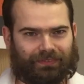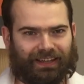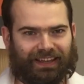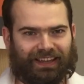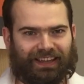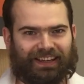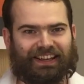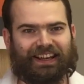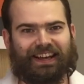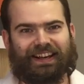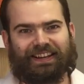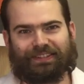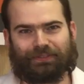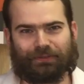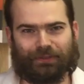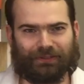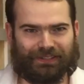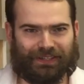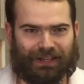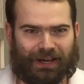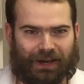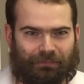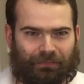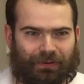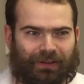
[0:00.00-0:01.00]
Hey guys,
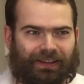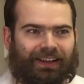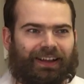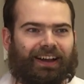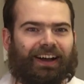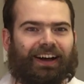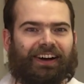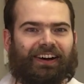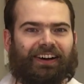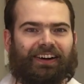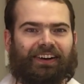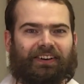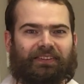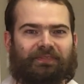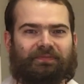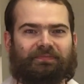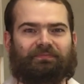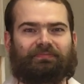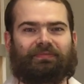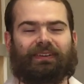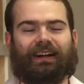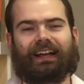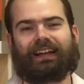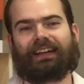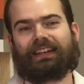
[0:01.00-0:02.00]
what's up?
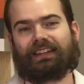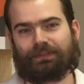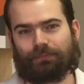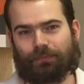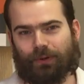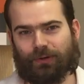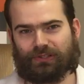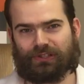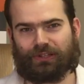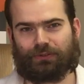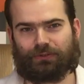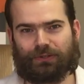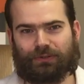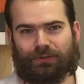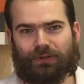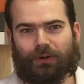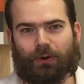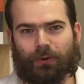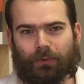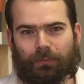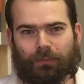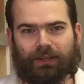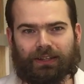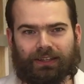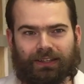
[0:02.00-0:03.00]
I guess most of you
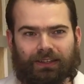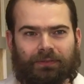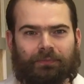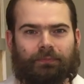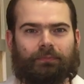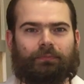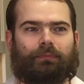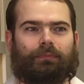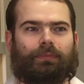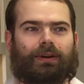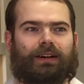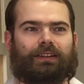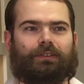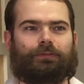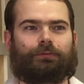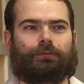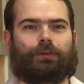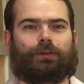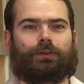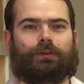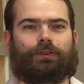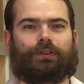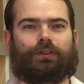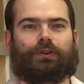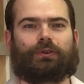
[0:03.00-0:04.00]
know me, but
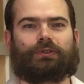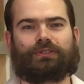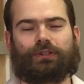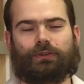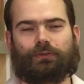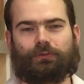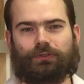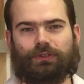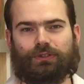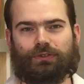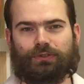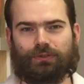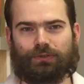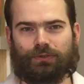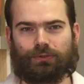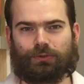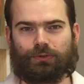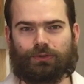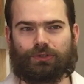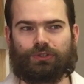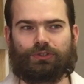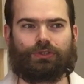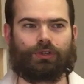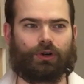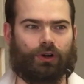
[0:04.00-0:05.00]
for those of you
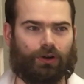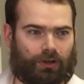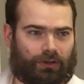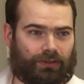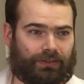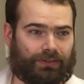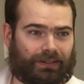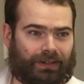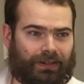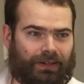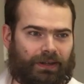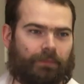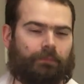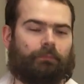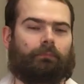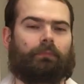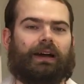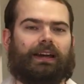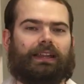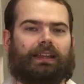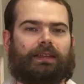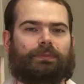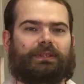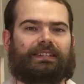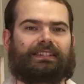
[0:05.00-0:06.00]
who don't,
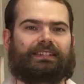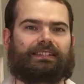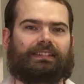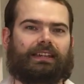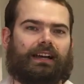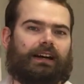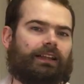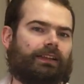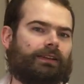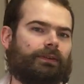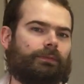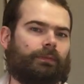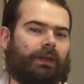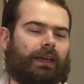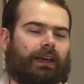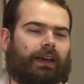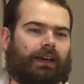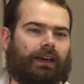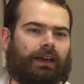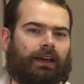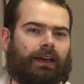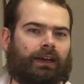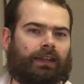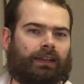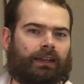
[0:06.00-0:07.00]
my name is Jan
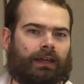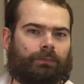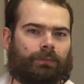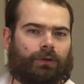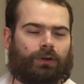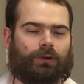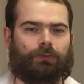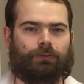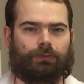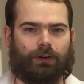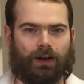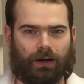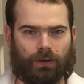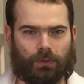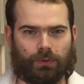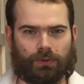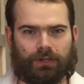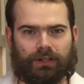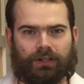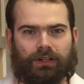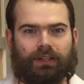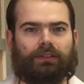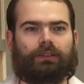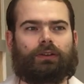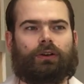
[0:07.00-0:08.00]
and I'm
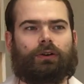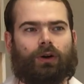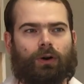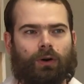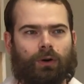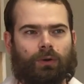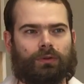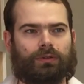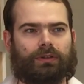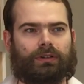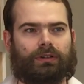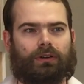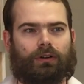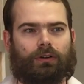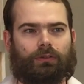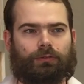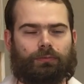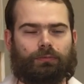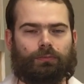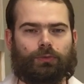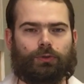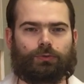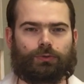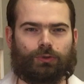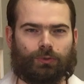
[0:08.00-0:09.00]
co-founder and co-owner
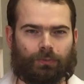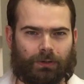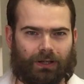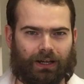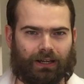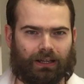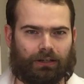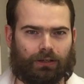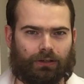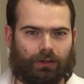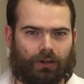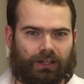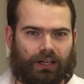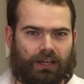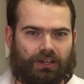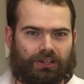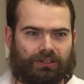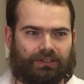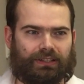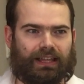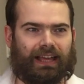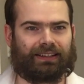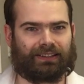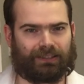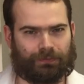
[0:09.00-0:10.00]
of Move to Prague
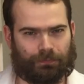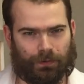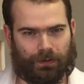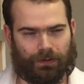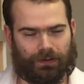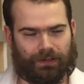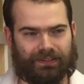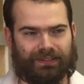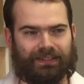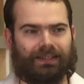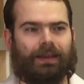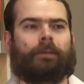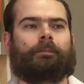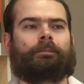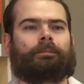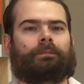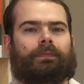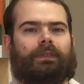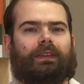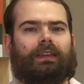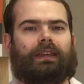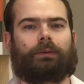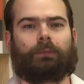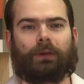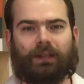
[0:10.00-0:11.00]
Relocation Experts,
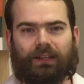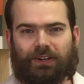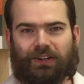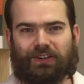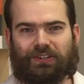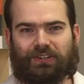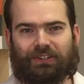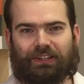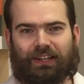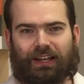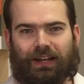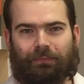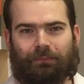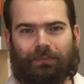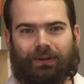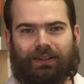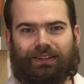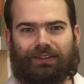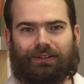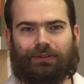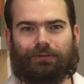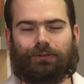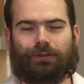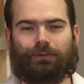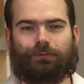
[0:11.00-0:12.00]
immigration
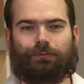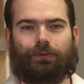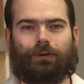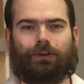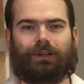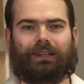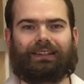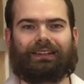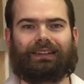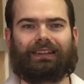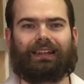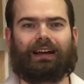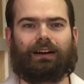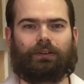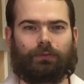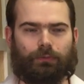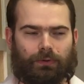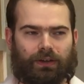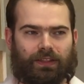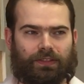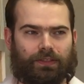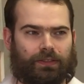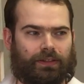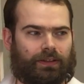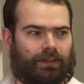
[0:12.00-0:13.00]
company you will fall in love
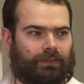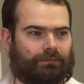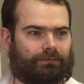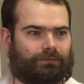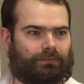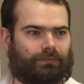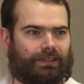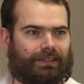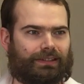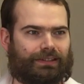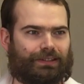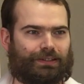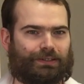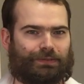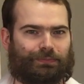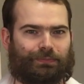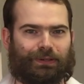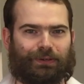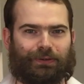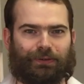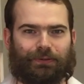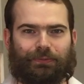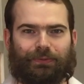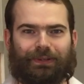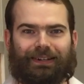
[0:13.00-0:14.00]
with, just
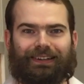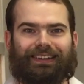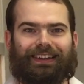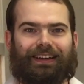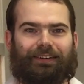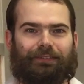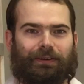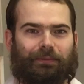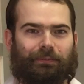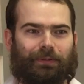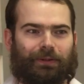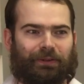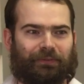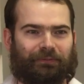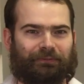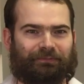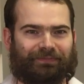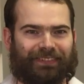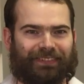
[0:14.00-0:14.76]
because we're lovable.